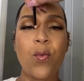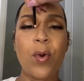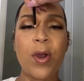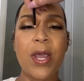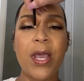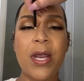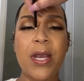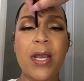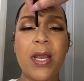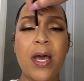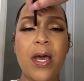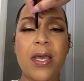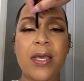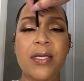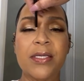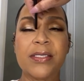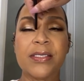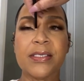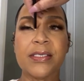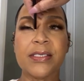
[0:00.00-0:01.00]
When
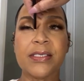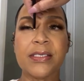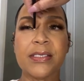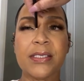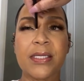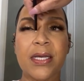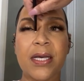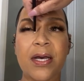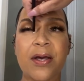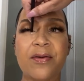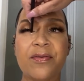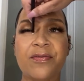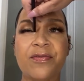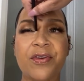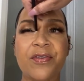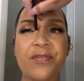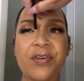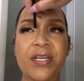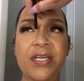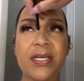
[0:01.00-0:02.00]
is
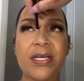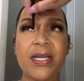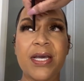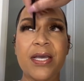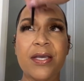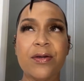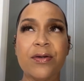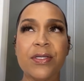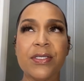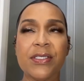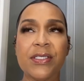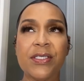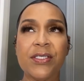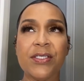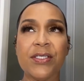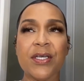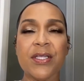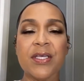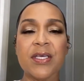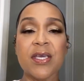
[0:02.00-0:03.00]
Vivica and I going to see
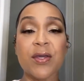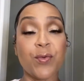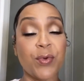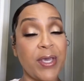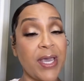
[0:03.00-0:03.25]
each other again?